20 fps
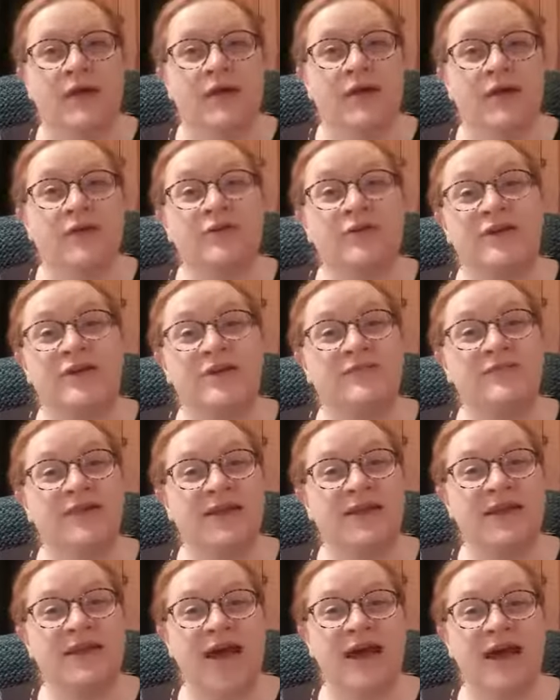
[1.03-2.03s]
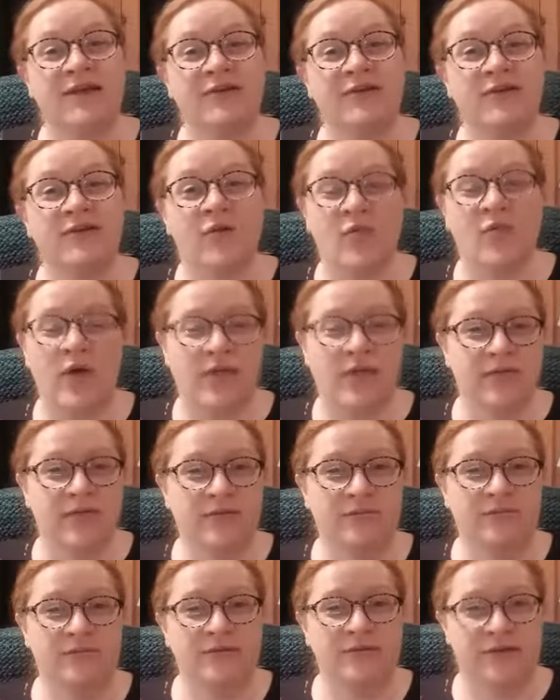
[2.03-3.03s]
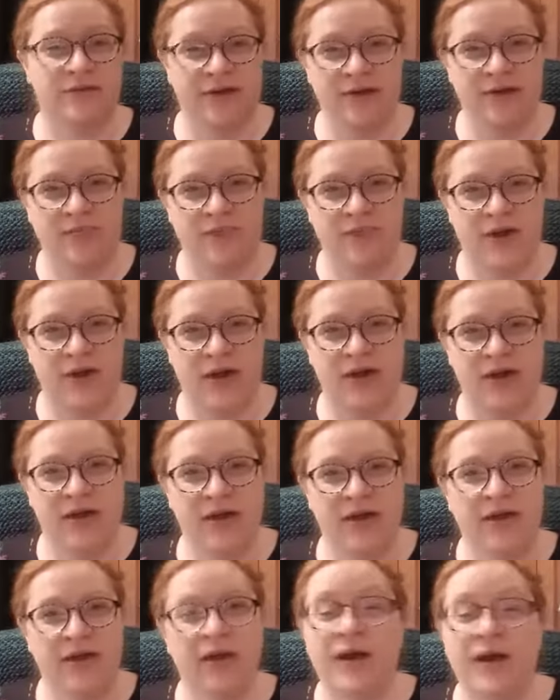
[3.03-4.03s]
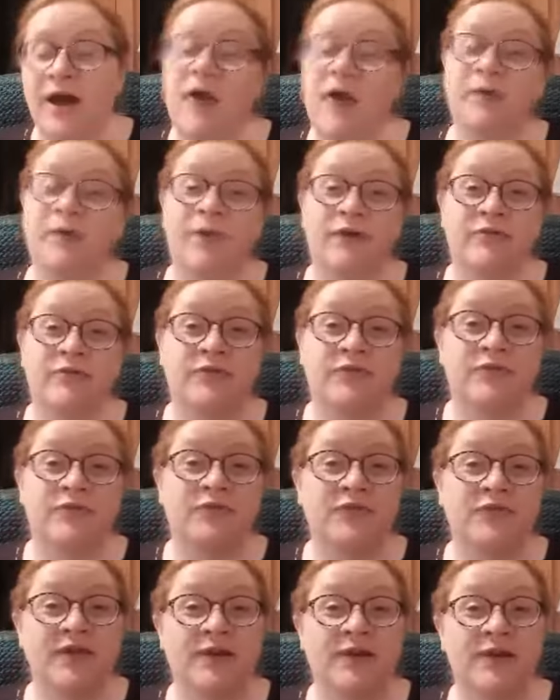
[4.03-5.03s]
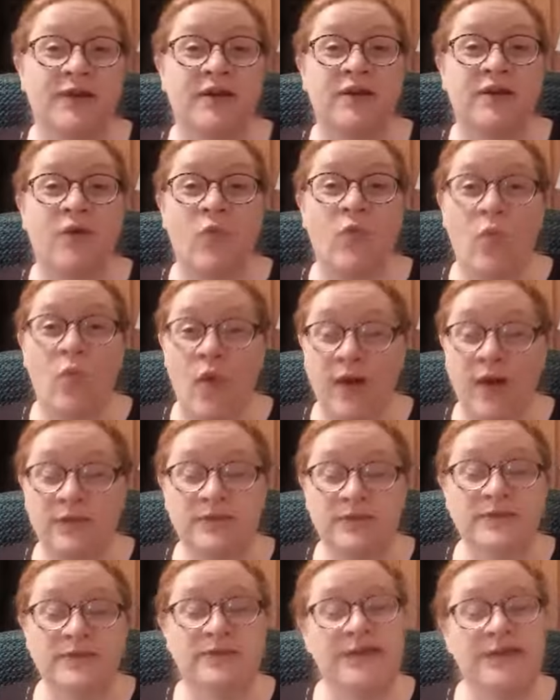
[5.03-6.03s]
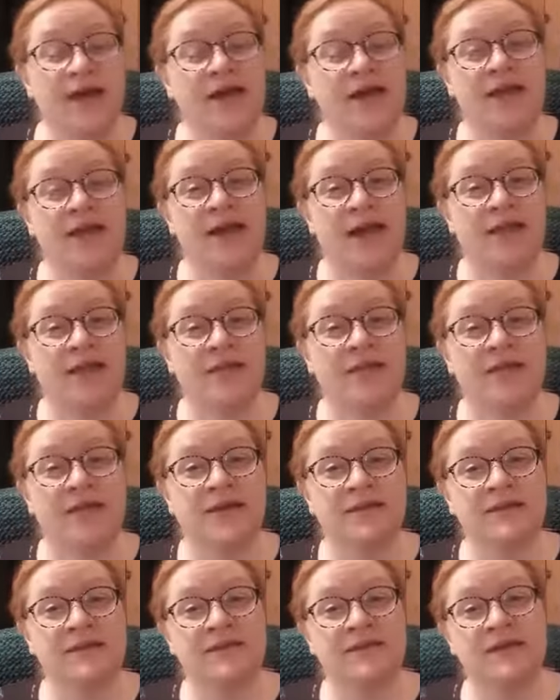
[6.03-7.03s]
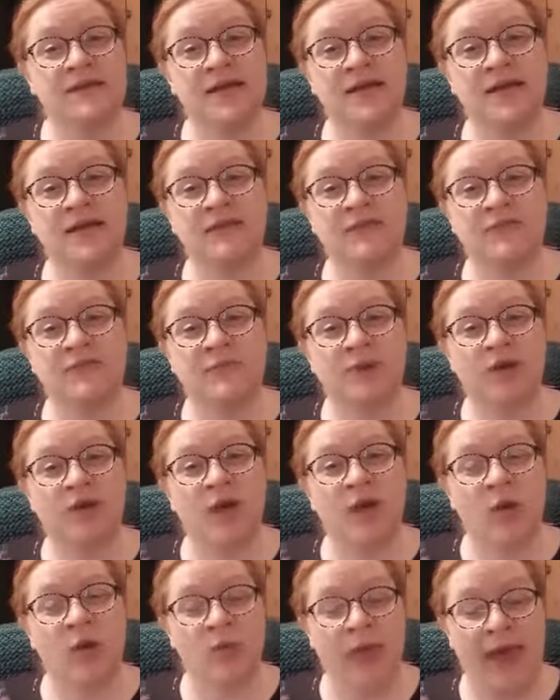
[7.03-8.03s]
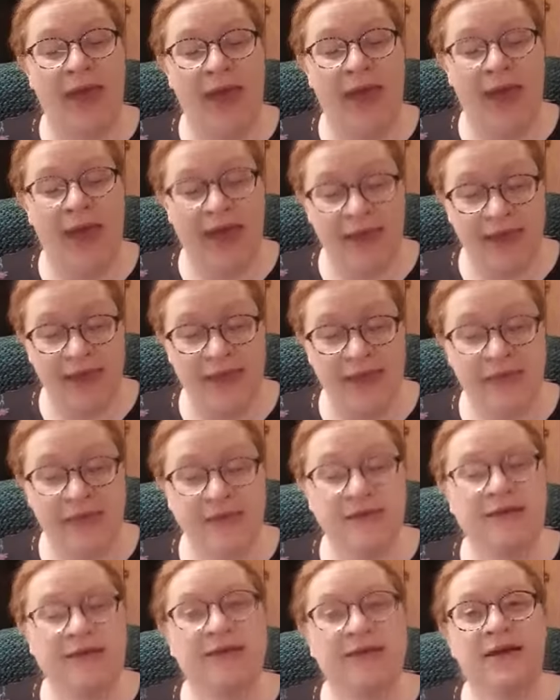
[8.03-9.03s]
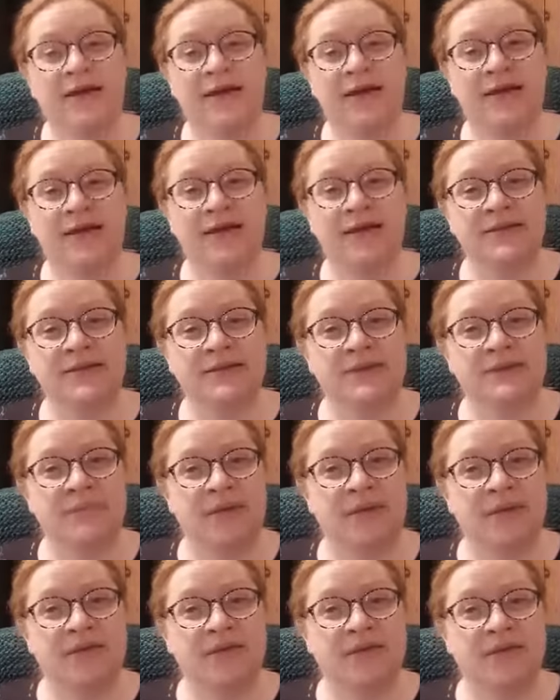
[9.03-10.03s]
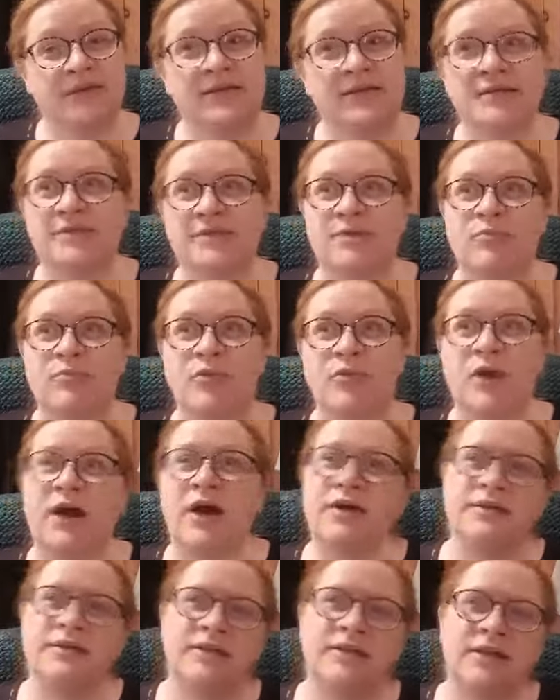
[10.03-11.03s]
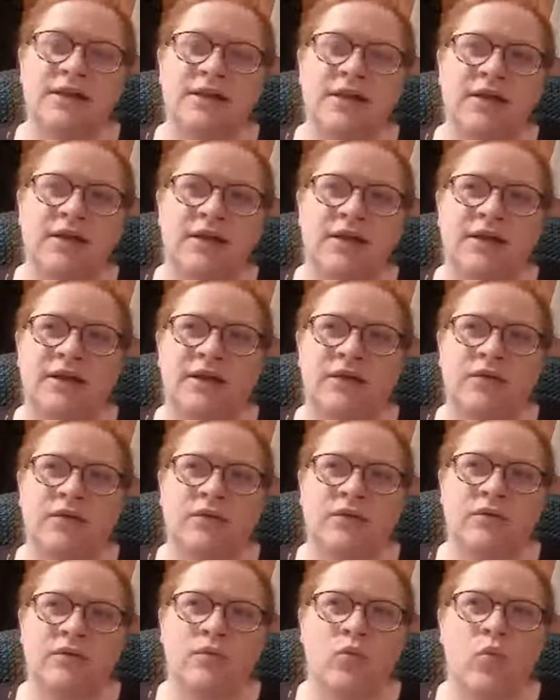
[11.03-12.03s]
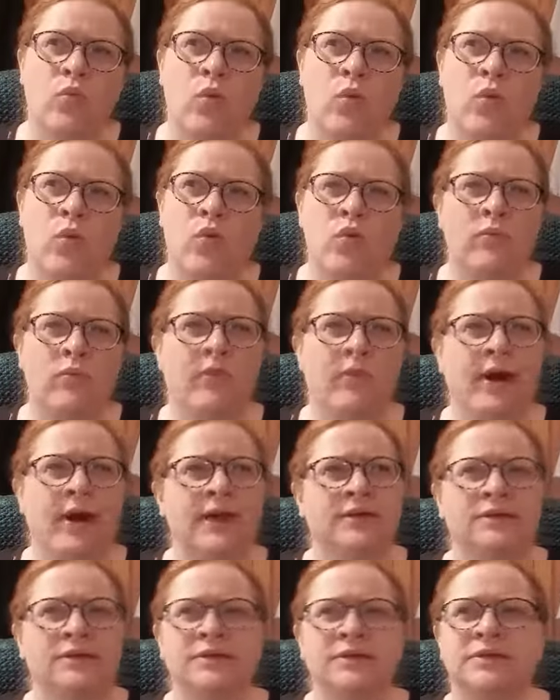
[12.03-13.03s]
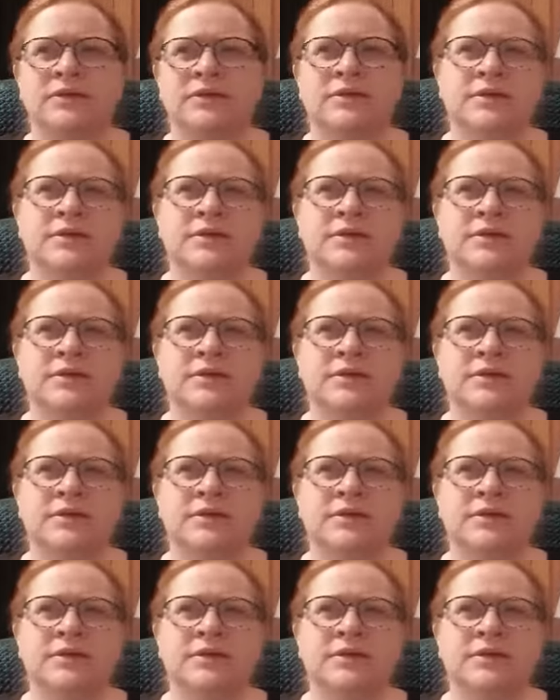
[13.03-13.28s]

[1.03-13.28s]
Good evening and welcome to night prayer. I hope that you're all feeling well today and that today has been okay. It's been surprisingly warm and